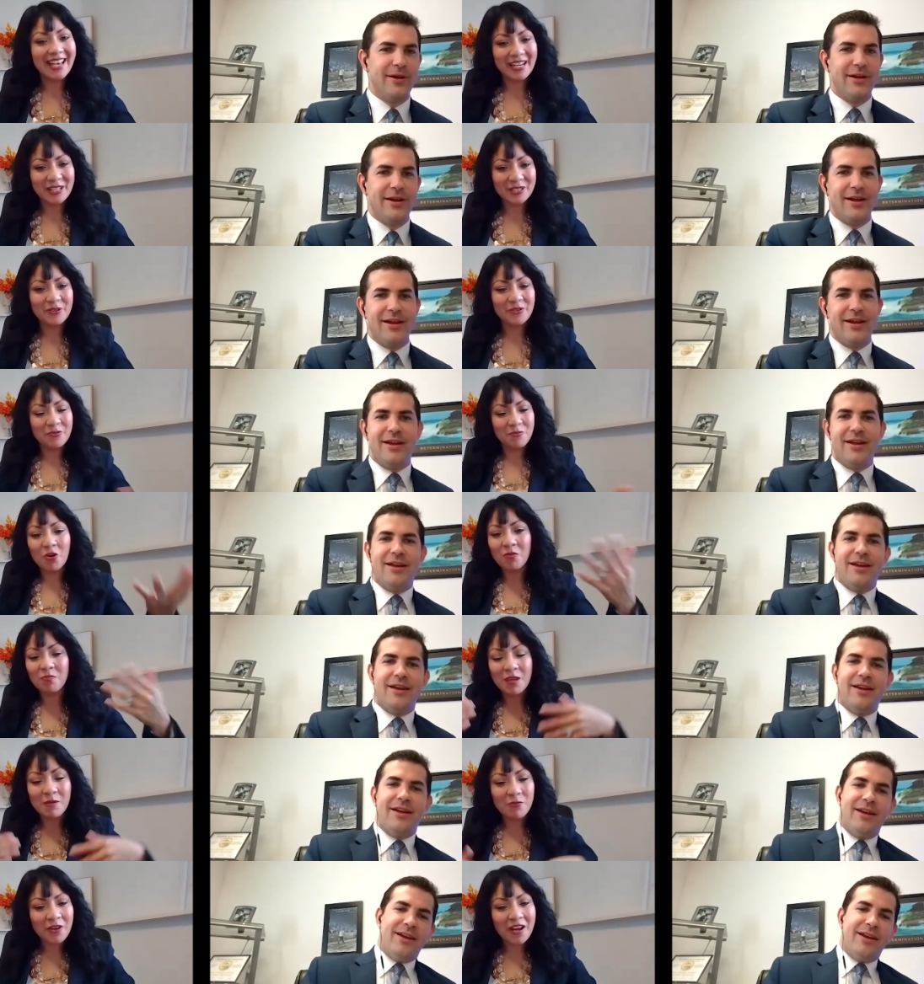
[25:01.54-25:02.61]
Speaker 1: Exciting. More
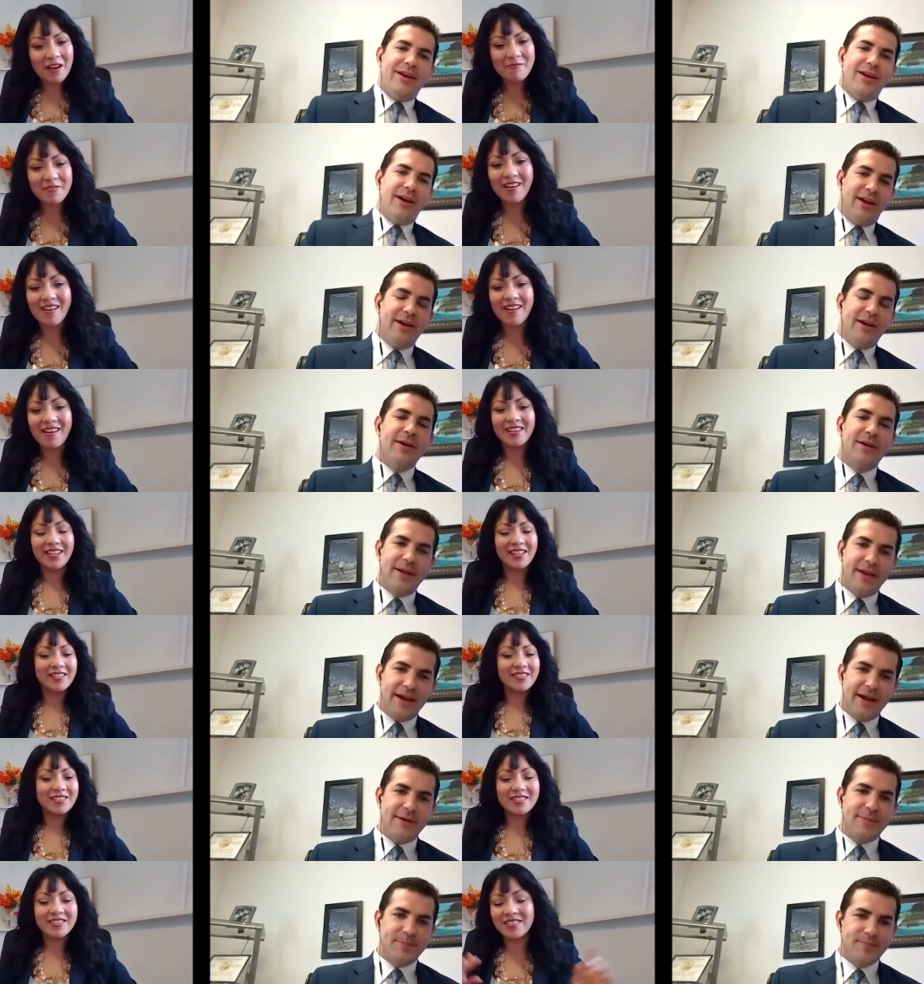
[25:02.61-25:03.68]
people coming on and
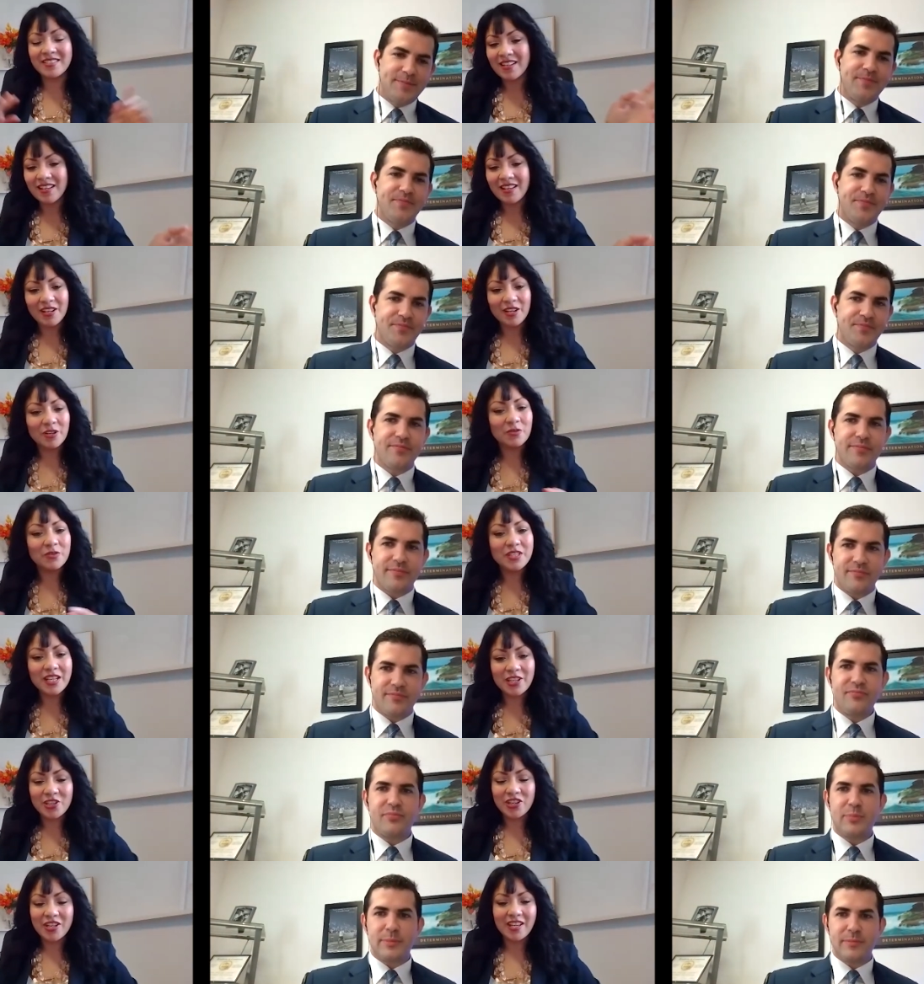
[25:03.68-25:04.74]
Speaker 2: just,
Speaker 1: you know,
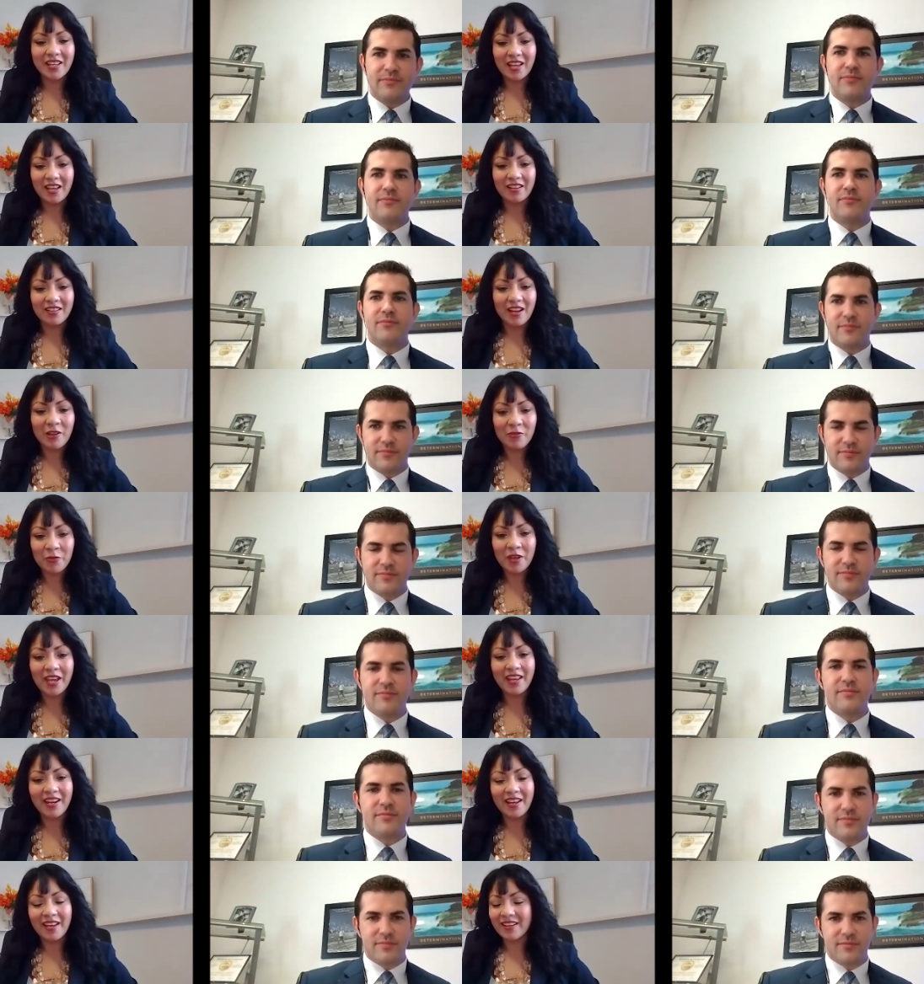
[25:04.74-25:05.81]
teaching and
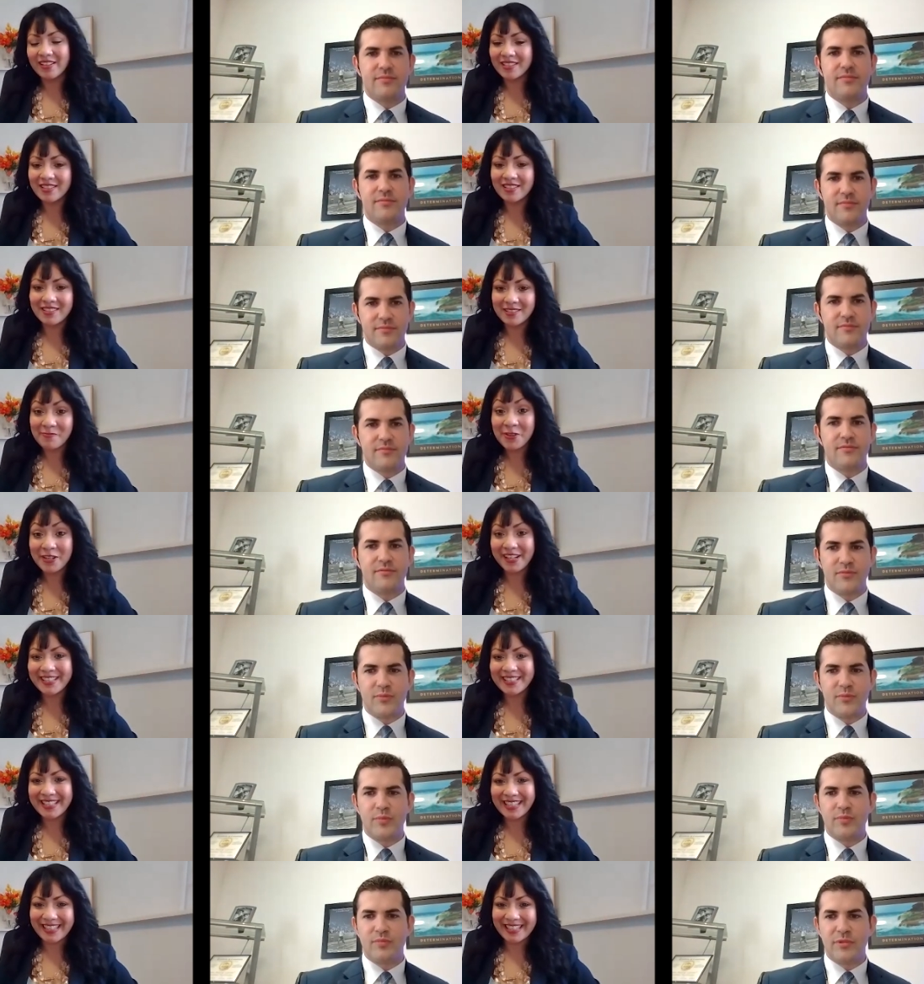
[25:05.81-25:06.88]
educating. It's pretty
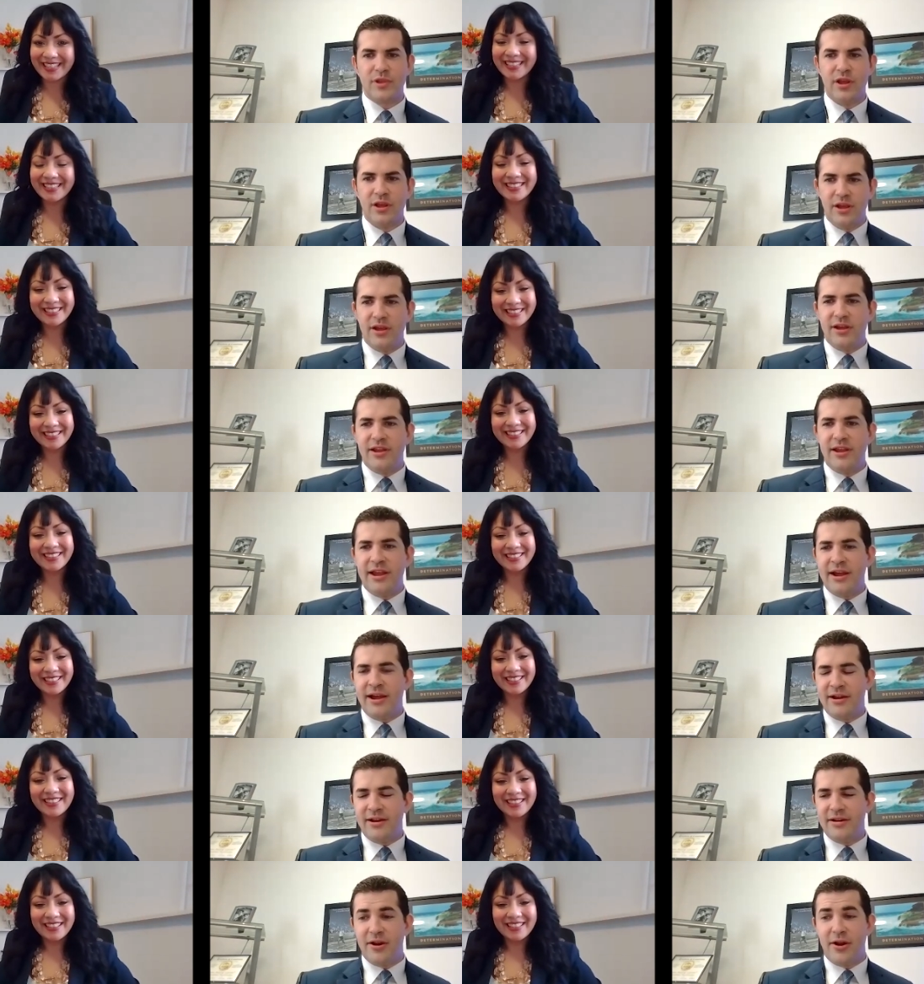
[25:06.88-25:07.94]
Speaker 2: exciting. Mm-hmm.
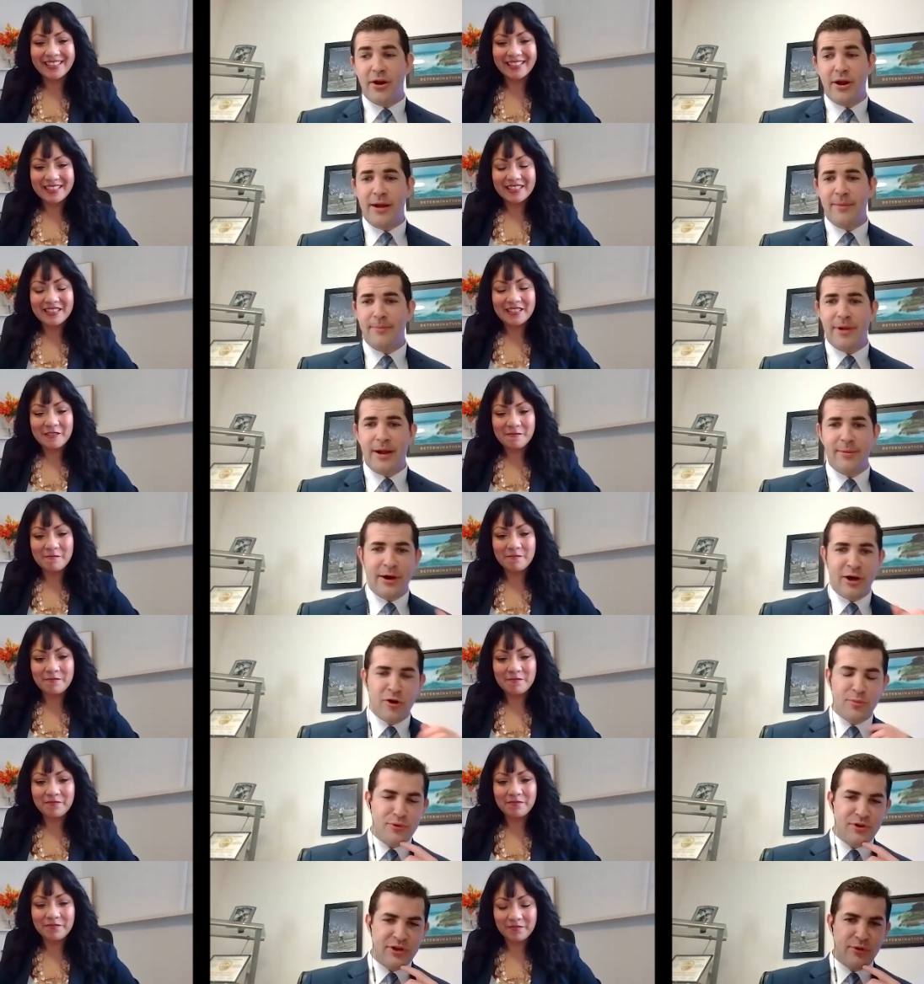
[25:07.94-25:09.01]
Yeah, no, I'm
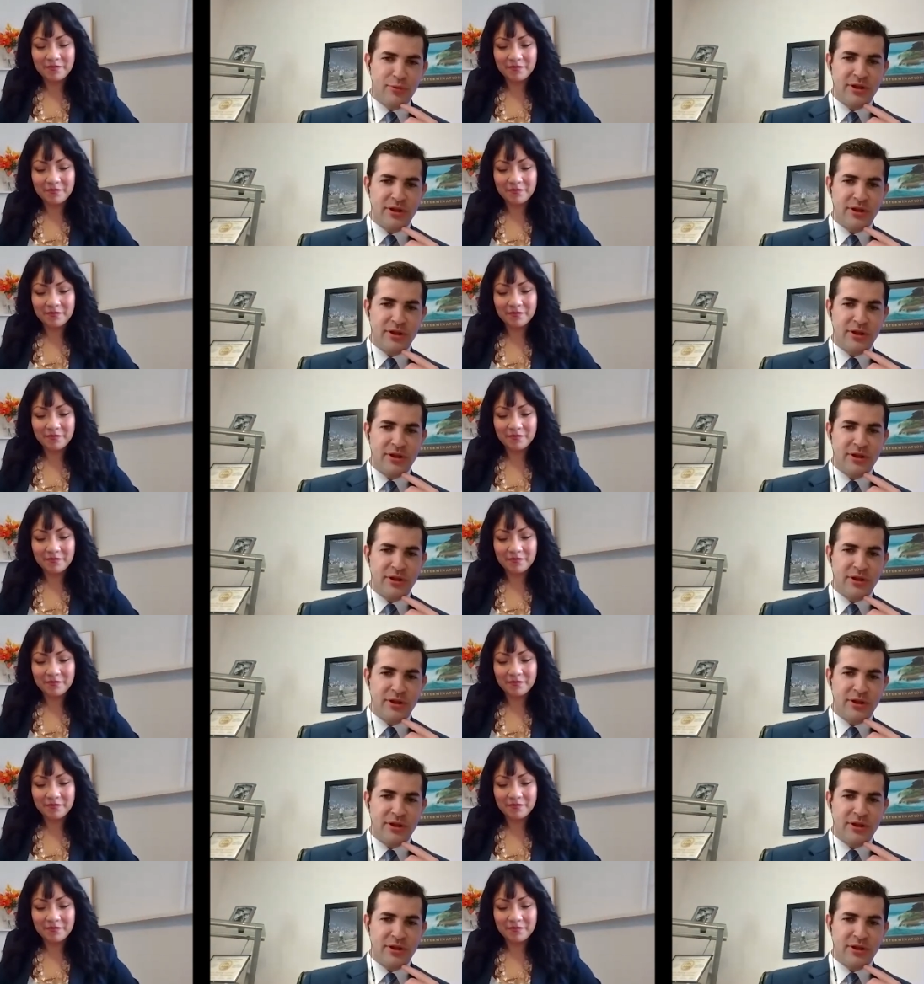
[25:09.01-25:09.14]
100%